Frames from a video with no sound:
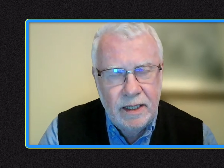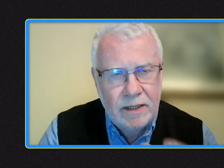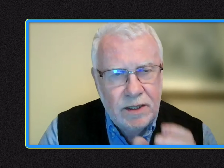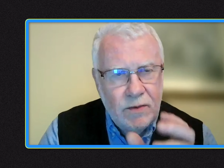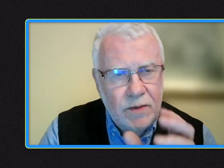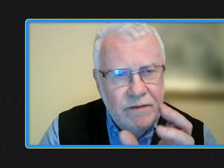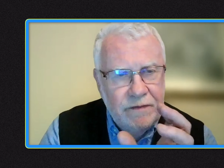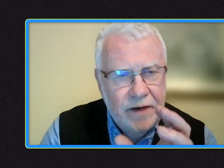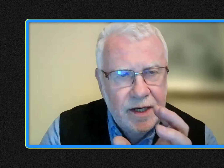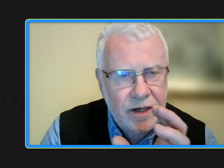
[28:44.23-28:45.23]
until we
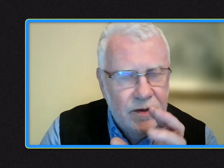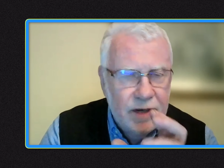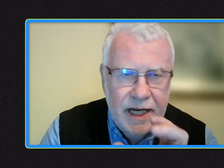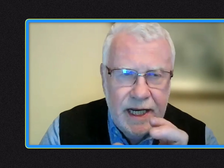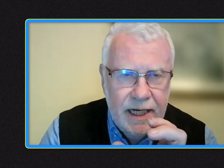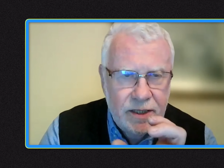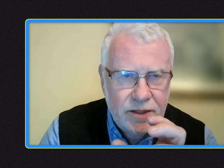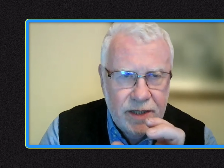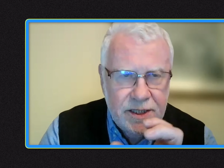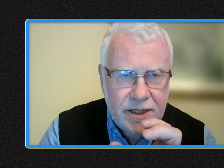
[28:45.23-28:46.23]
find great
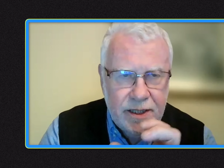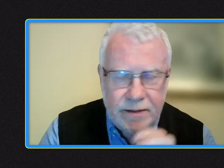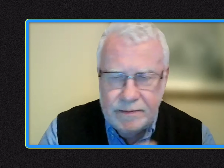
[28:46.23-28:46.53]
treasure.